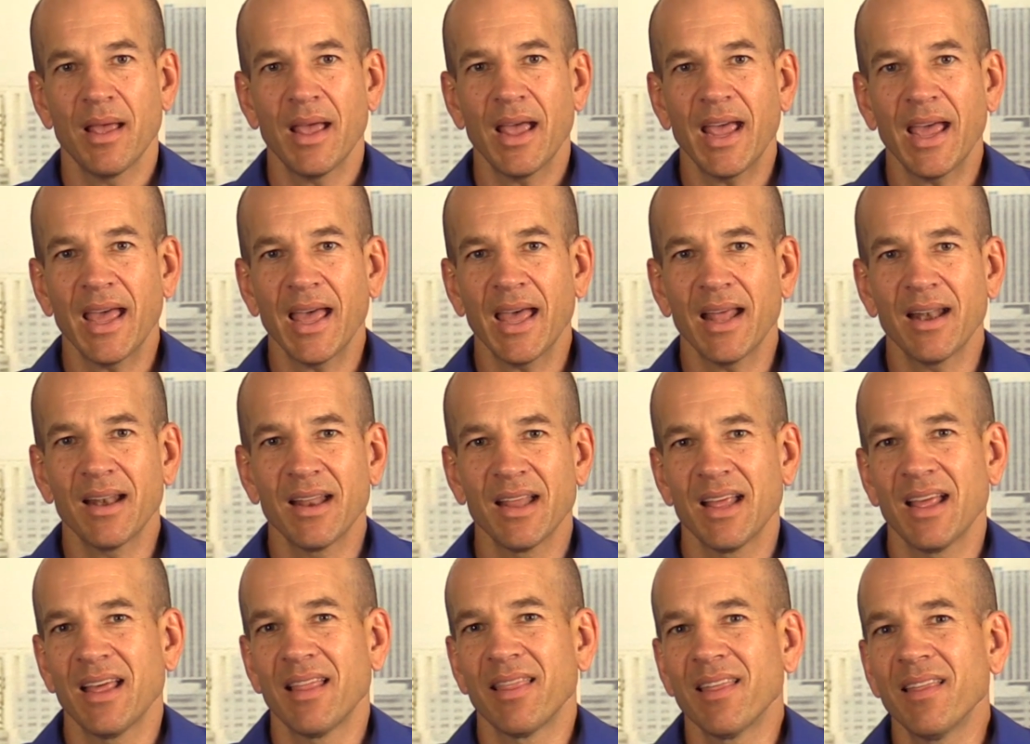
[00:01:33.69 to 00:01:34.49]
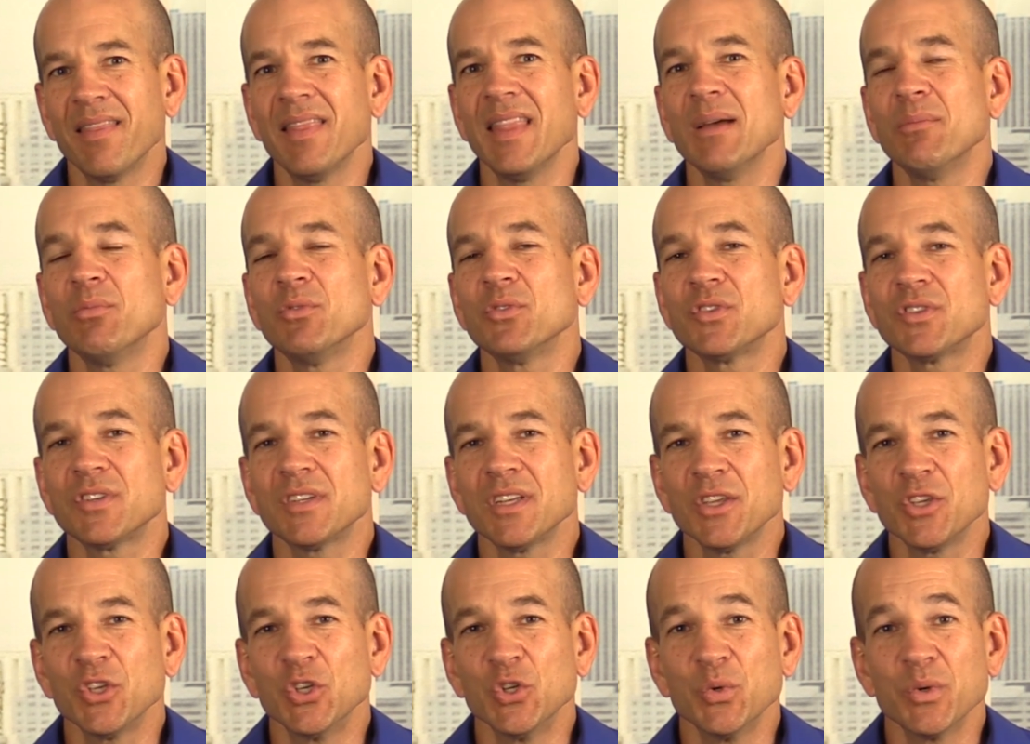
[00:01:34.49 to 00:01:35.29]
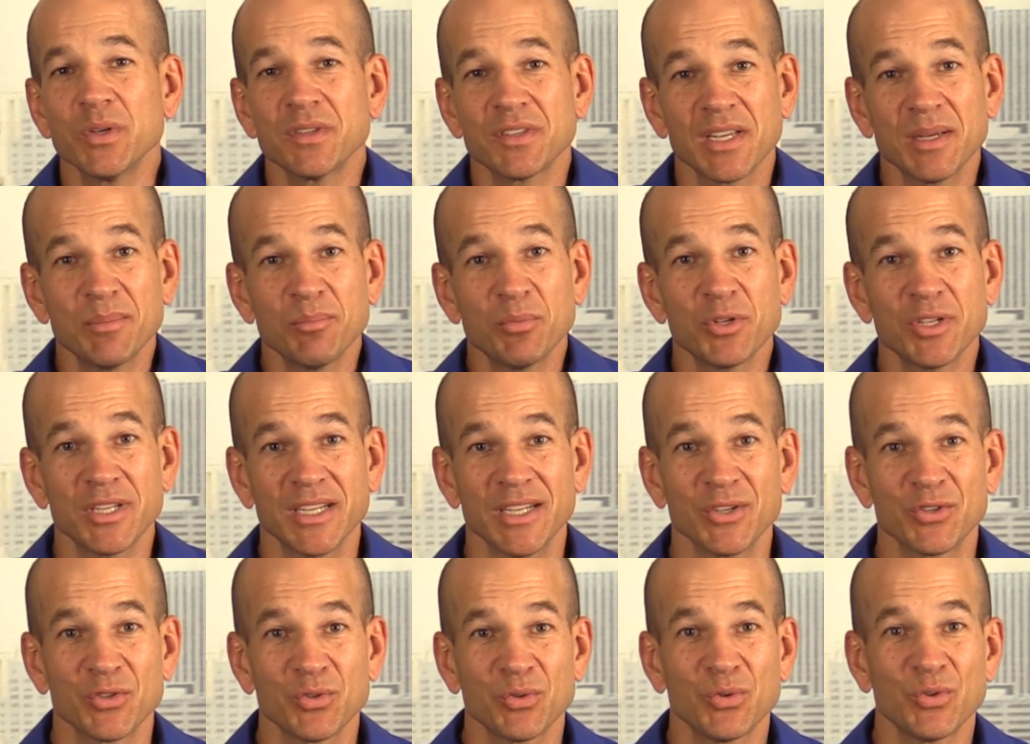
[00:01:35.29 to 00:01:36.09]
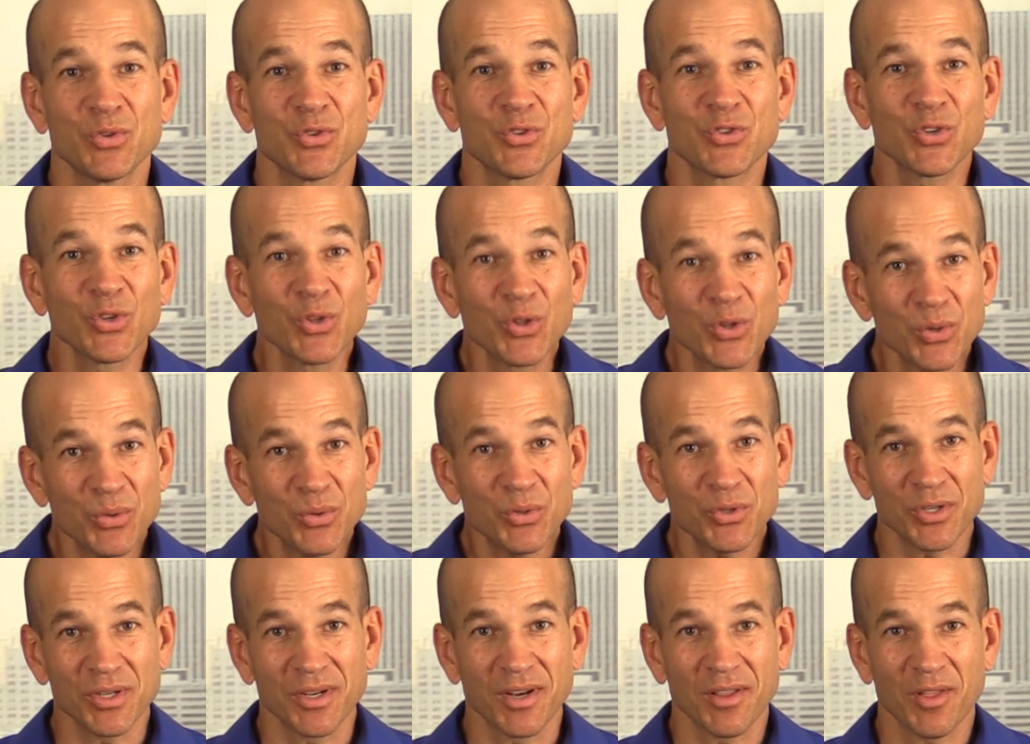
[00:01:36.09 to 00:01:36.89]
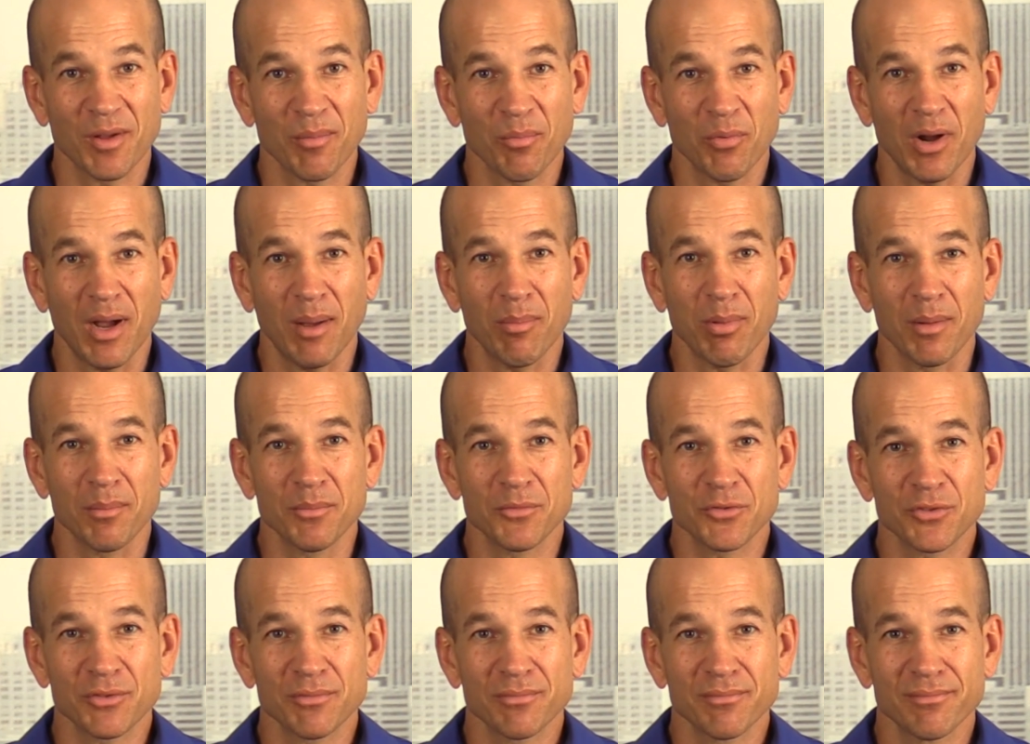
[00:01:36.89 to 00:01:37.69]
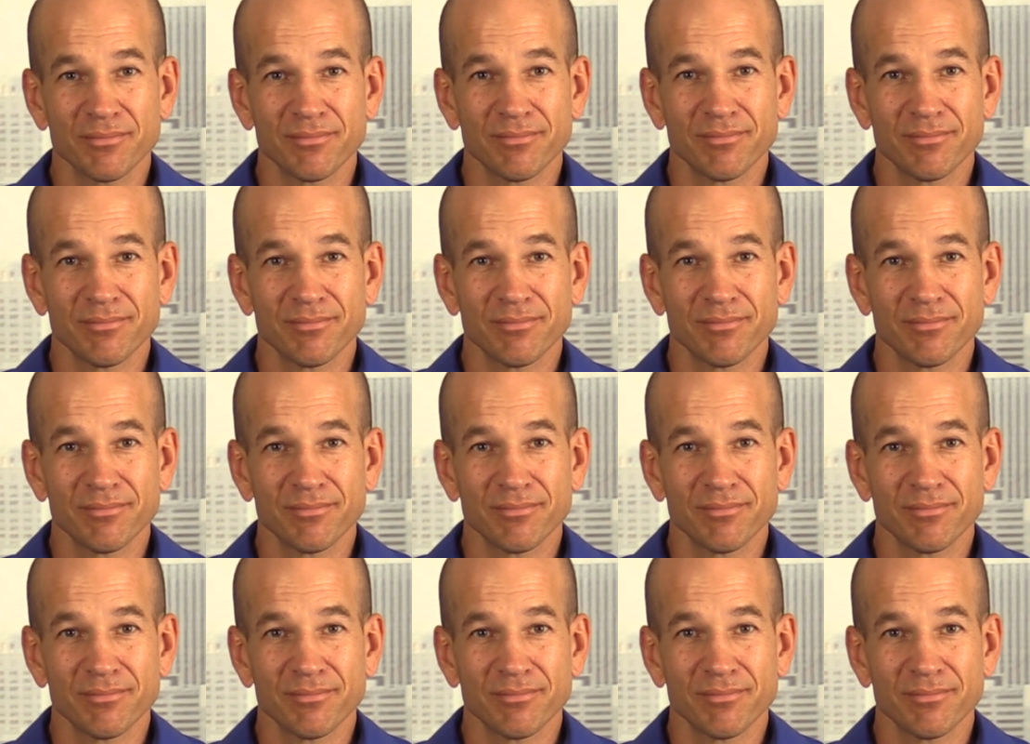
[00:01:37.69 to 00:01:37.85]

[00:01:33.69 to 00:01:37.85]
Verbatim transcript: And then they will see you as a potential solution to their problems.